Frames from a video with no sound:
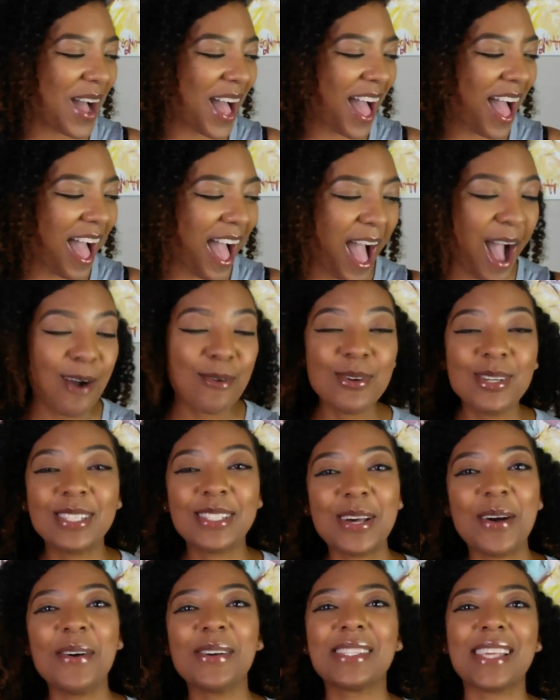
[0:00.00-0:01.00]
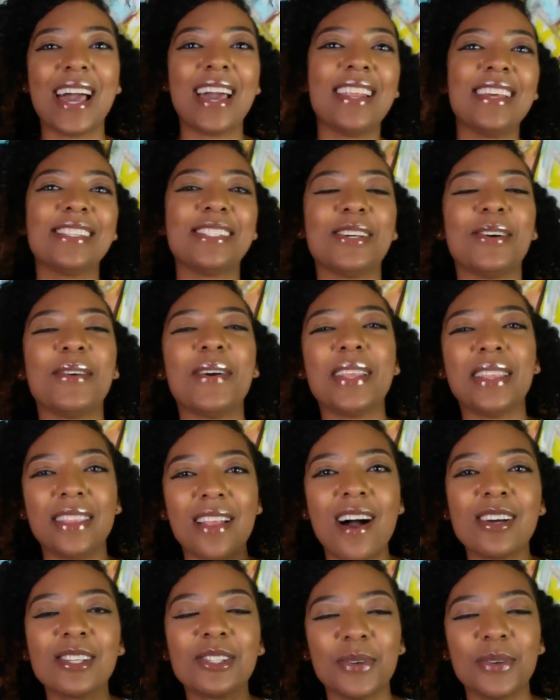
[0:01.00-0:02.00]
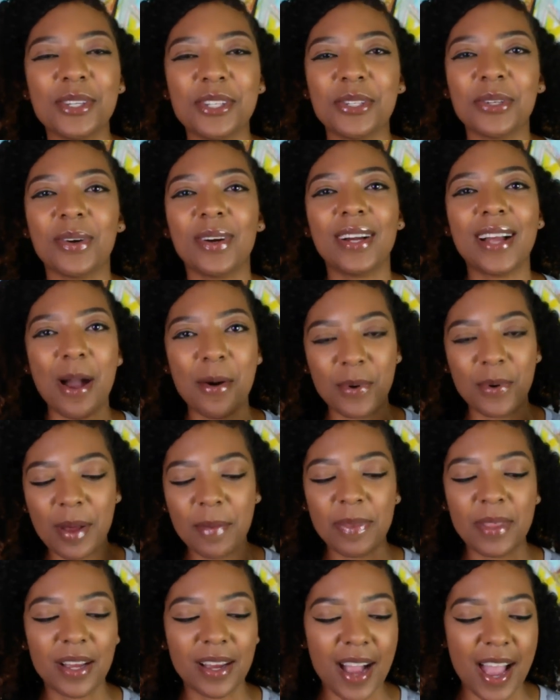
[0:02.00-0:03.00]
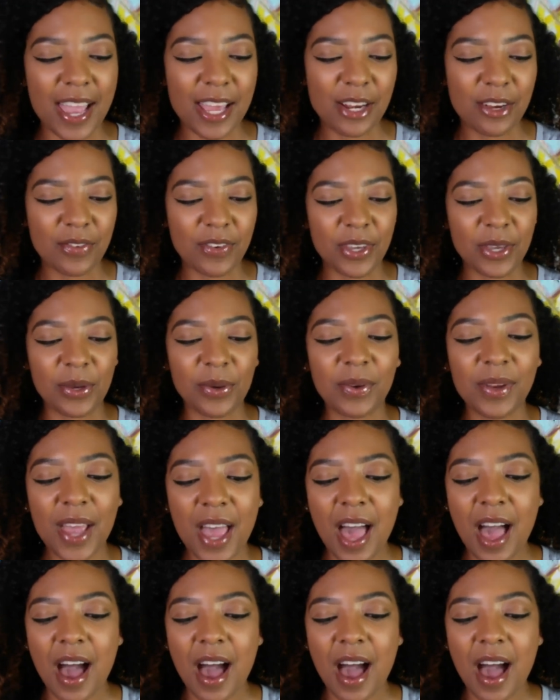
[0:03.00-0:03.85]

I was so excited. So long story short, I went up there, I interviewed.